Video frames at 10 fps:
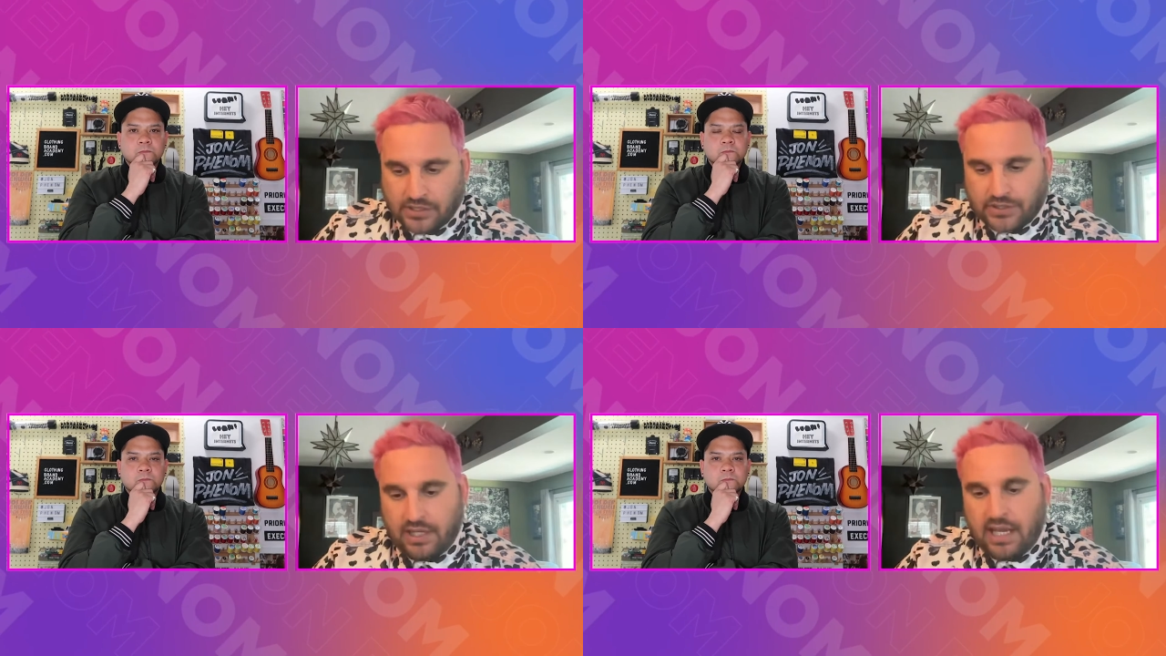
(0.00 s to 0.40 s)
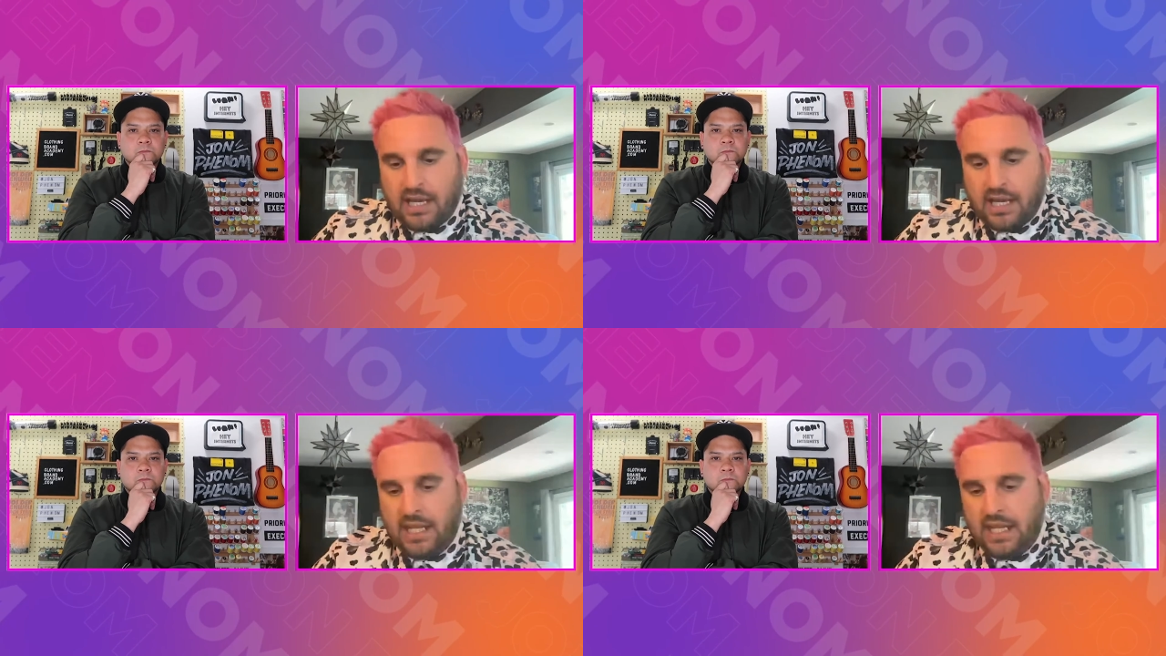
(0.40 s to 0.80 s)
Speaker 1: just started
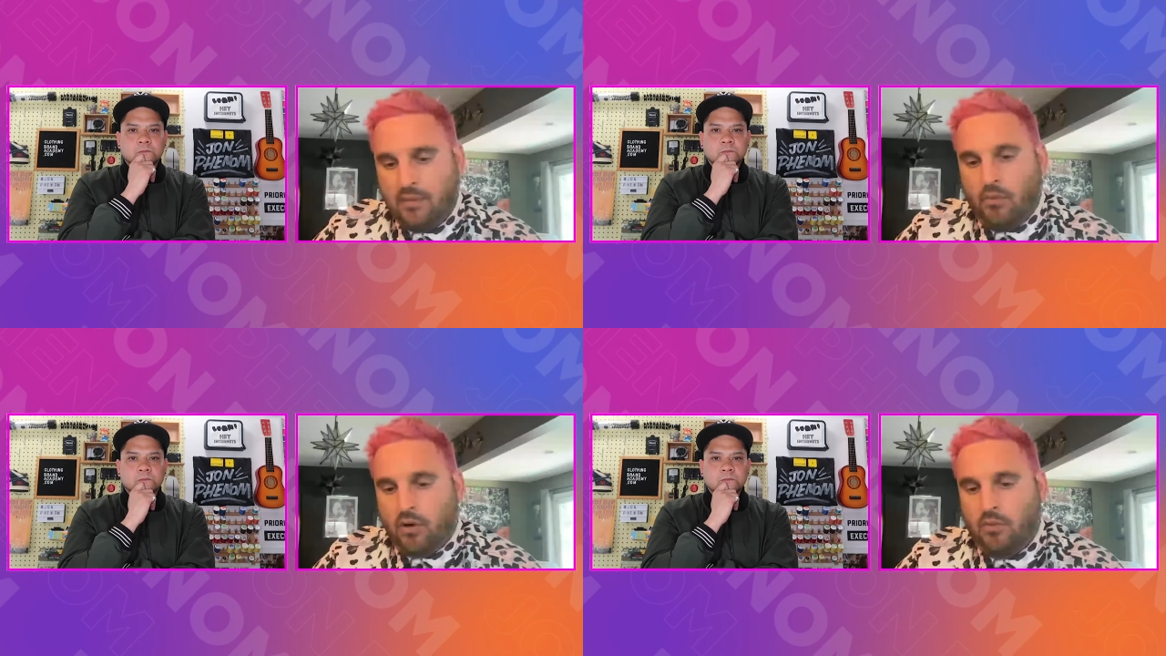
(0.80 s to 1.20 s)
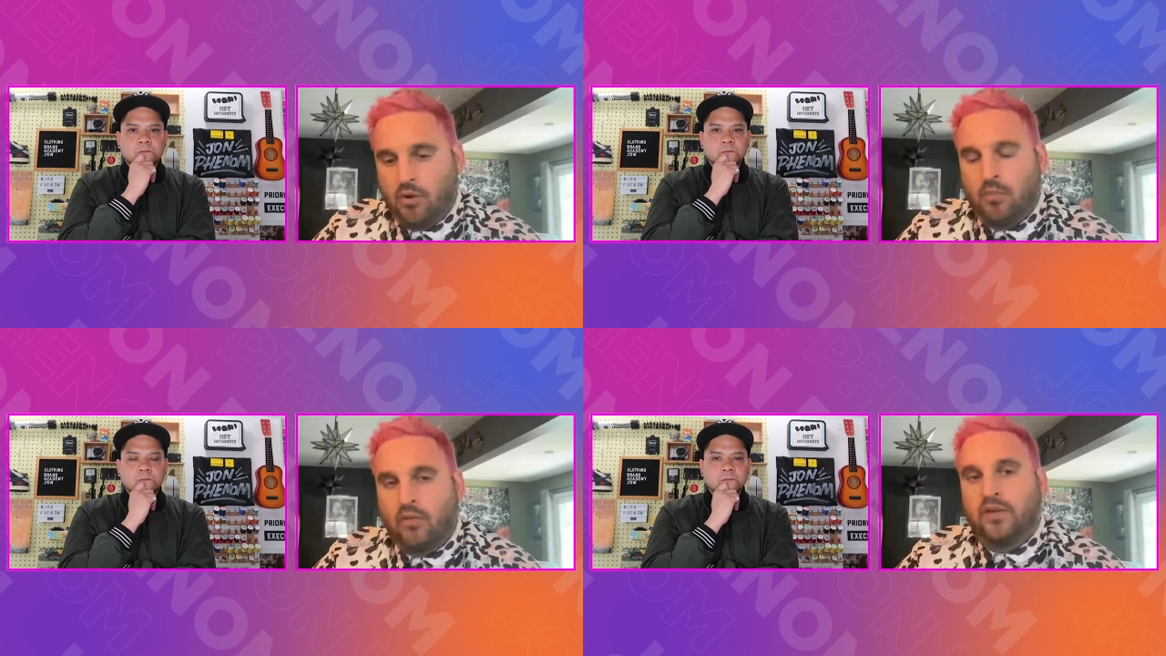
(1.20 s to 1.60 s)
getting hit up more and
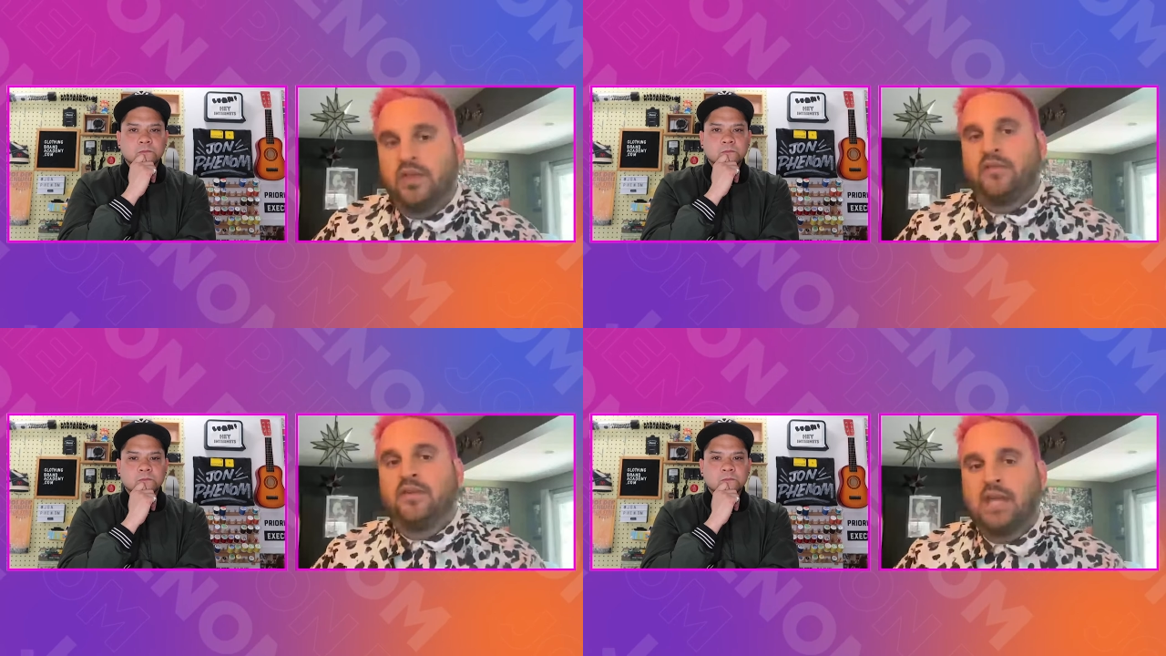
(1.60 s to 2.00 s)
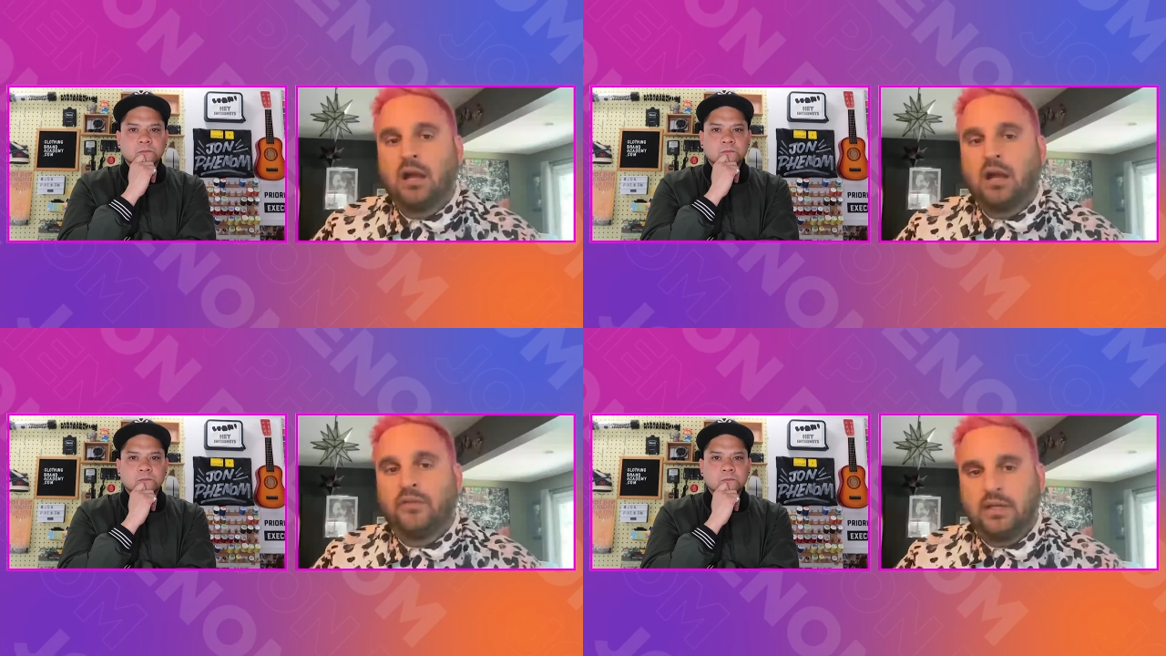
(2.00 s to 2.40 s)
more and more for the
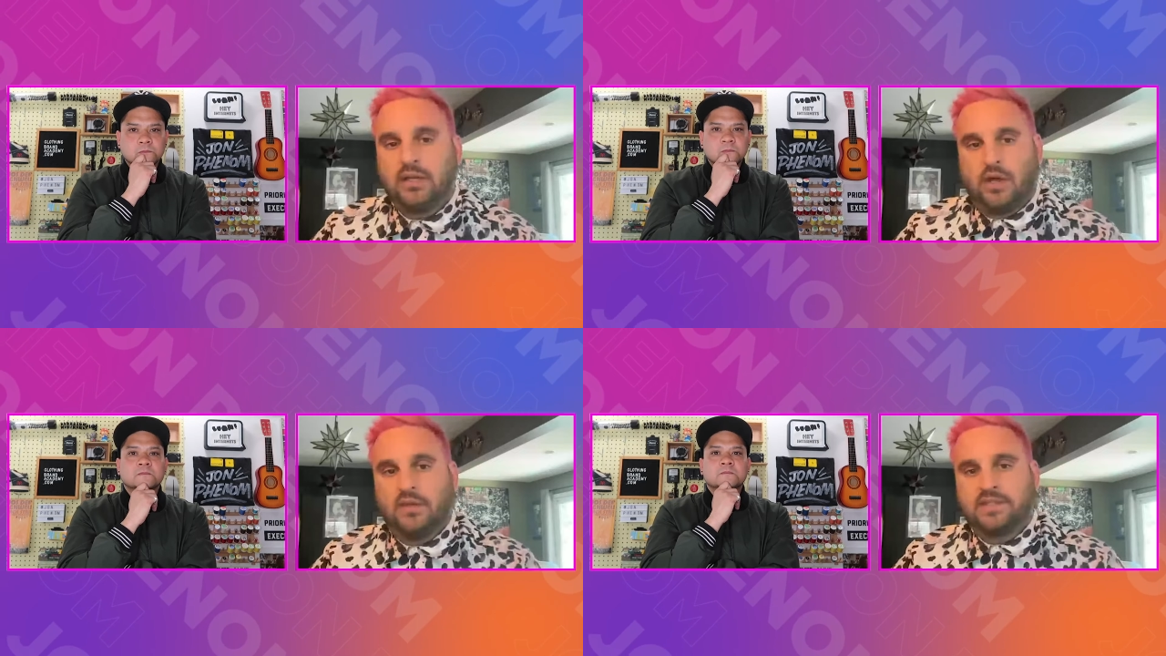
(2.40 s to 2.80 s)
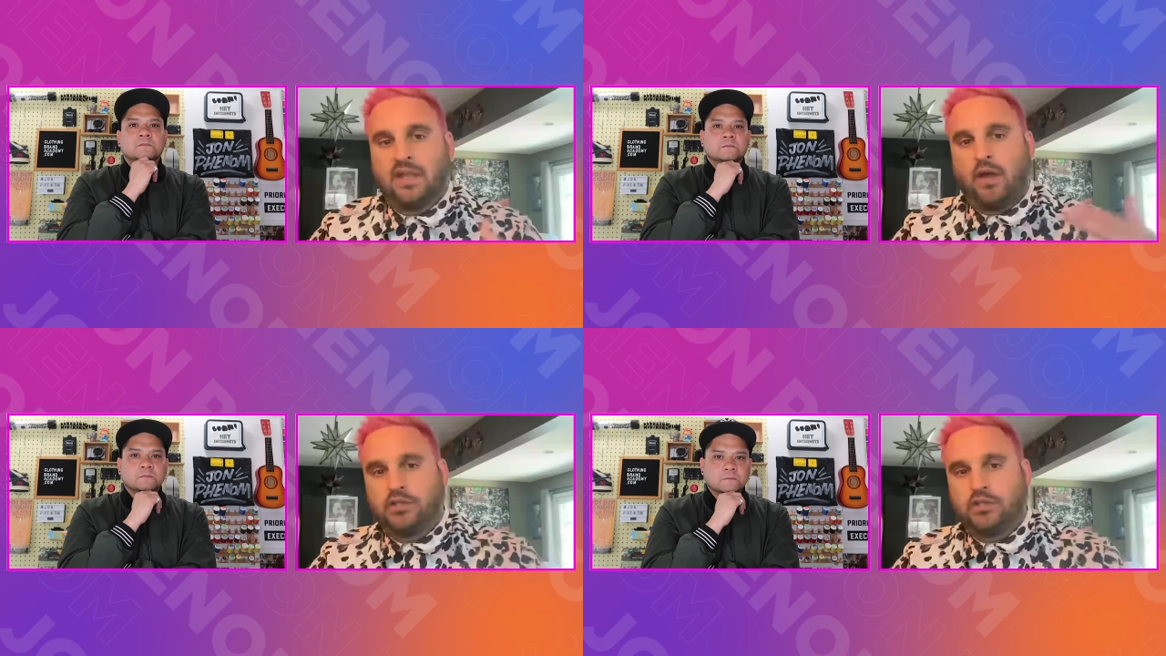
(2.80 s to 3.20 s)
photography because all the
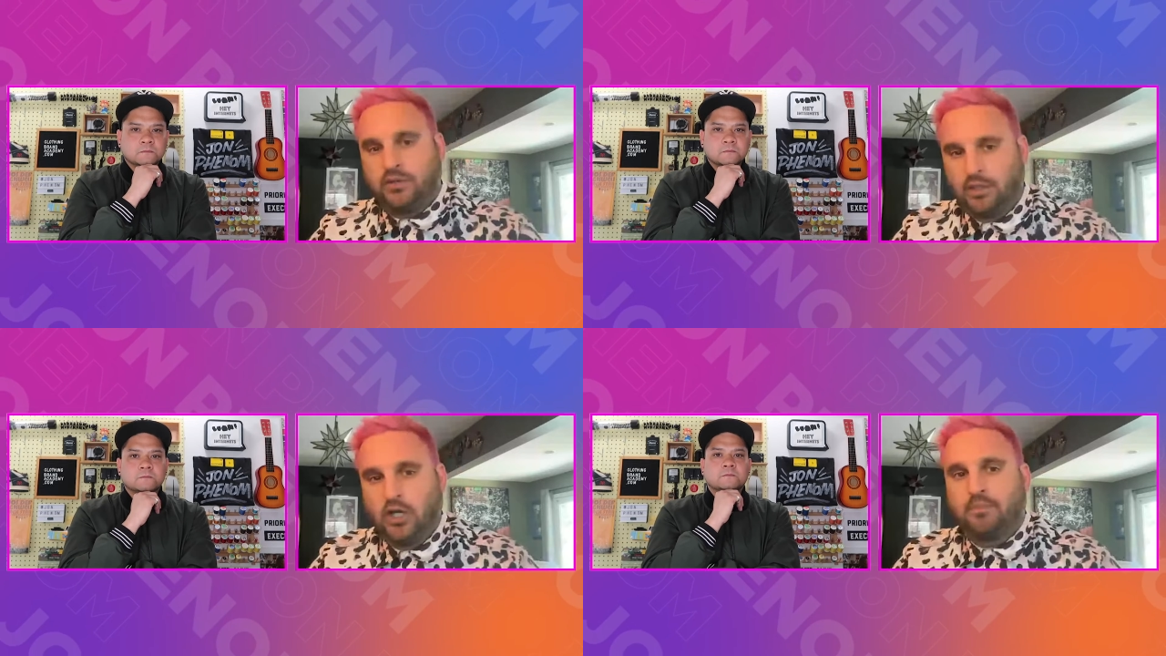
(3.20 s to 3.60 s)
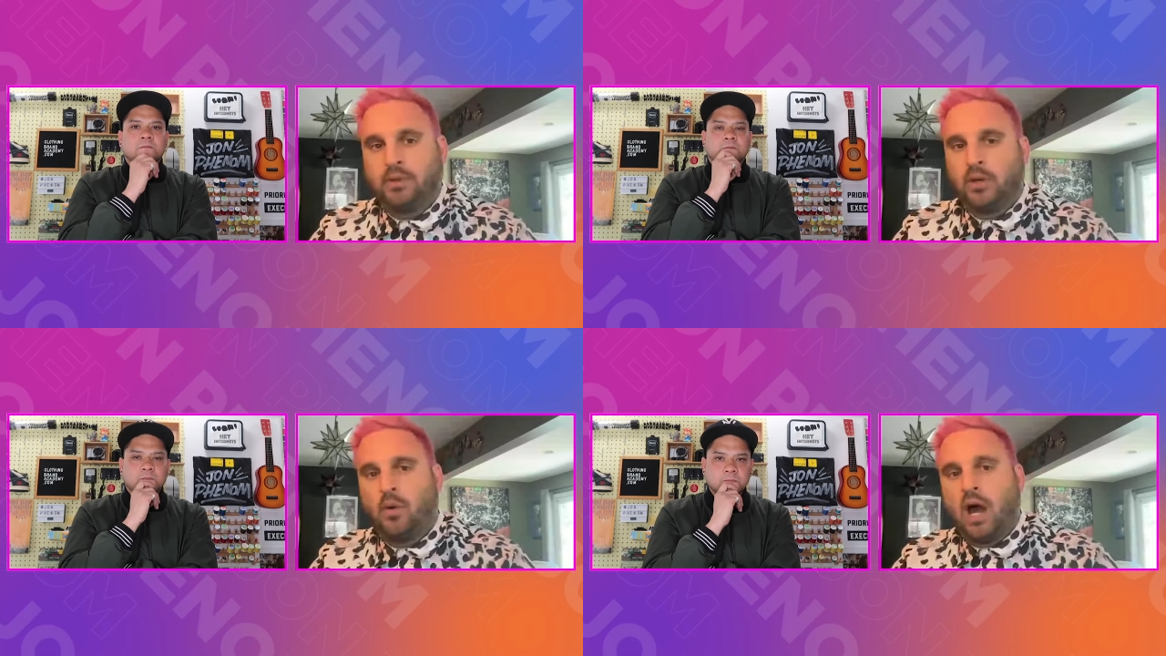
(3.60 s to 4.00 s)
stuff I was shooting
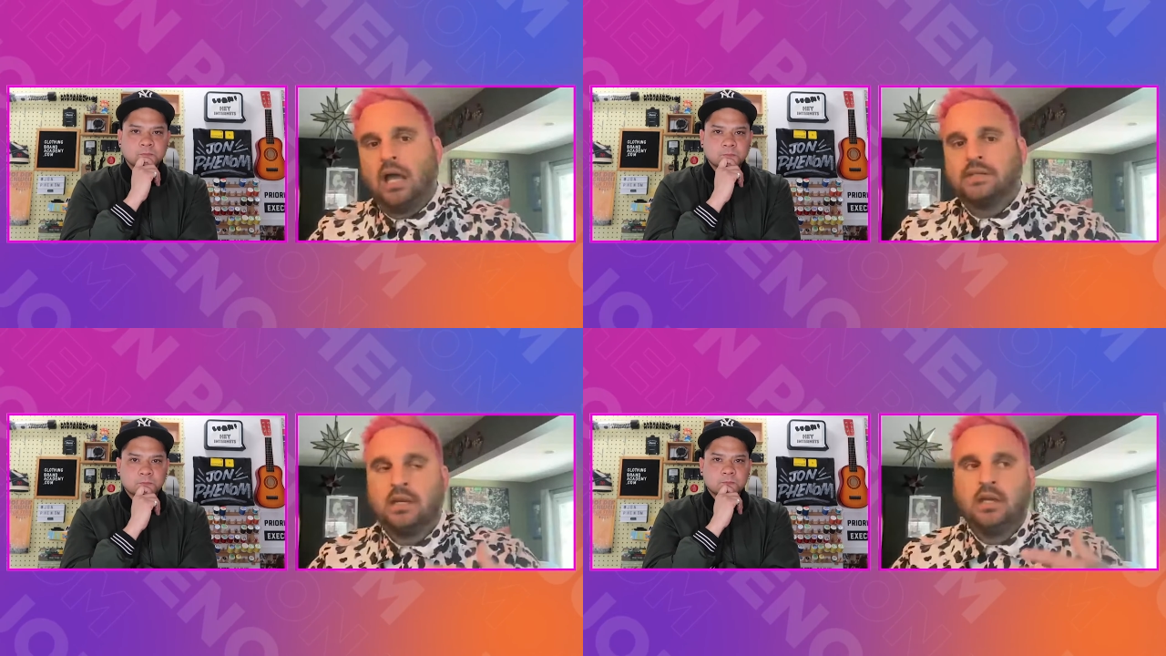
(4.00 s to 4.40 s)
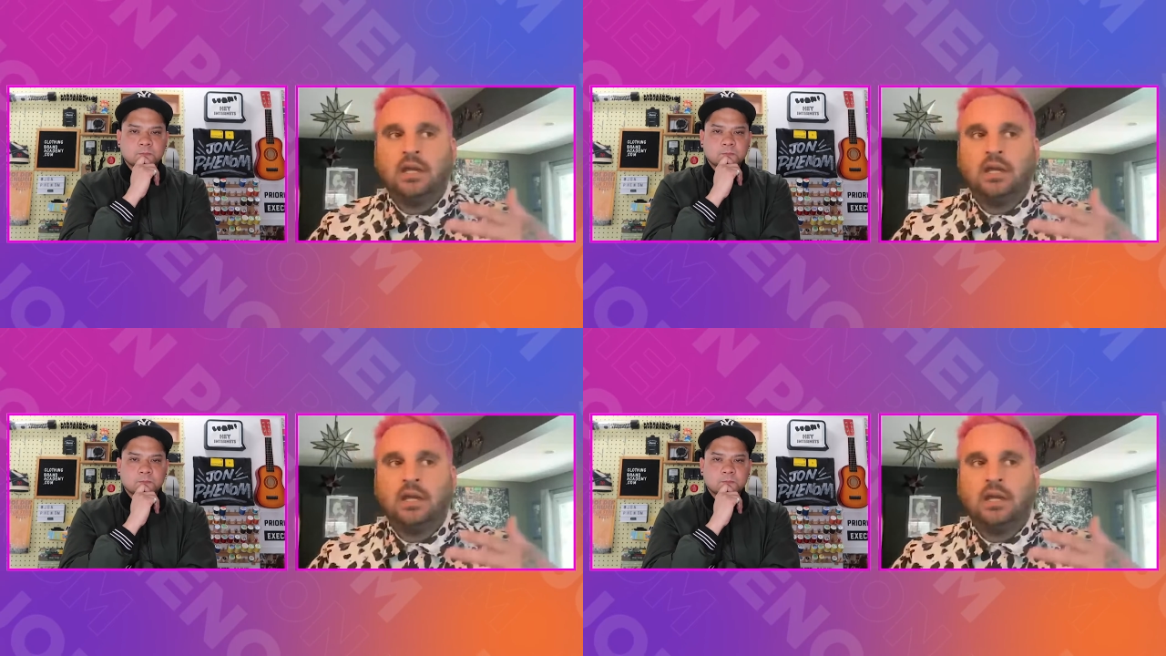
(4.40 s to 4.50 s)
lookbook wise,